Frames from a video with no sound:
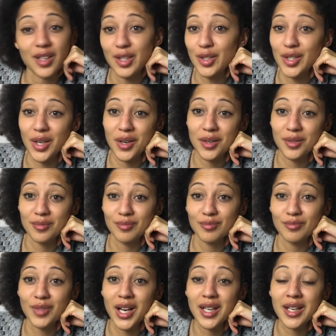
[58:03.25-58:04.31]
So
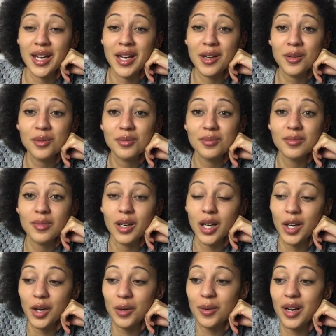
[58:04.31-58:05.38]
right now,
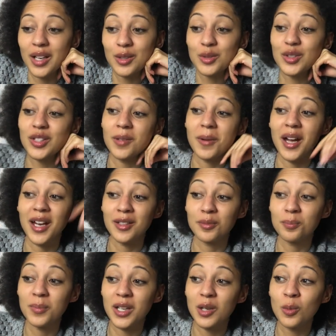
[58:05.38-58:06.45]
oh, and also I had a
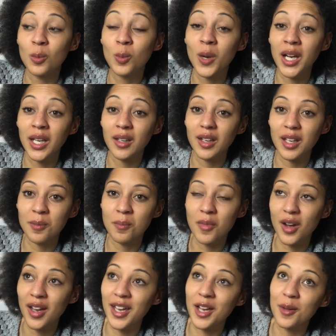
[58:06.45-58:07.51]
big win in
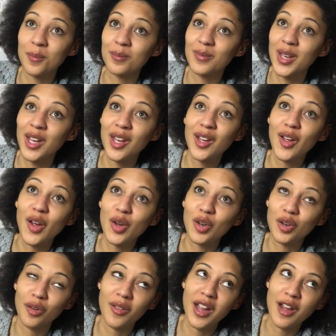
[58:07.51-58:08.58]
my
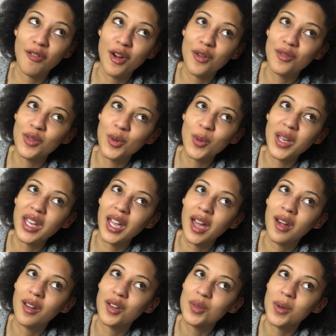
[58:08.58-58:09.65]
career over the
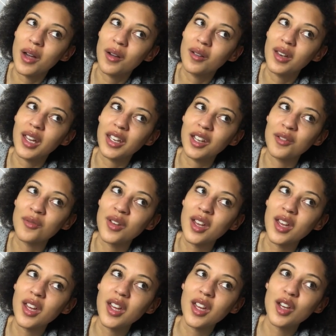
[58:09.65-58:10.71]
weekend as well. Like, I've
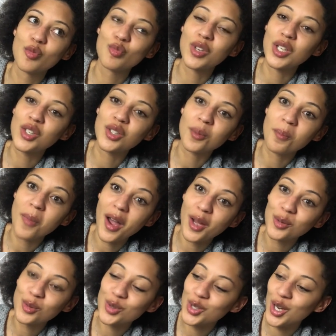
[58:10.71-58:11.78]
reached a
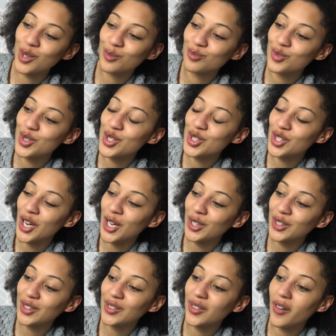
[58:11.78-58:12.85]
milestone, so
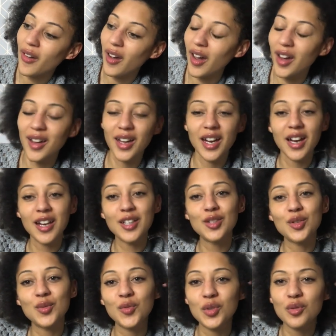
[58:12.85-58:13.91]
I
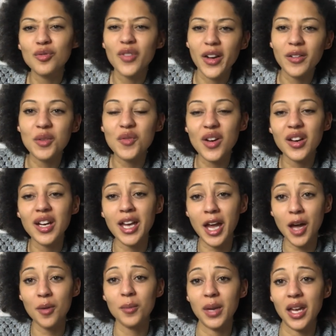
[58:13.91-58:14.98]
just feel very, very
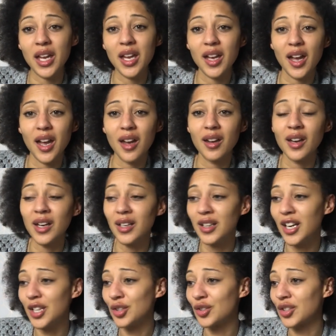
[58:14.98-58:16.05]
happy, and
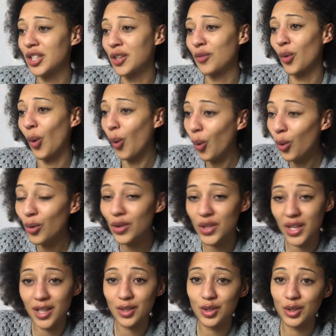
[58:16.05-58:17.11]
I just give all the
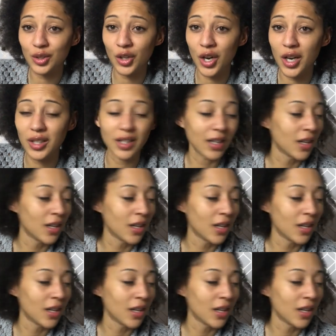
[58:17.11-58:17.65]
thanks to God.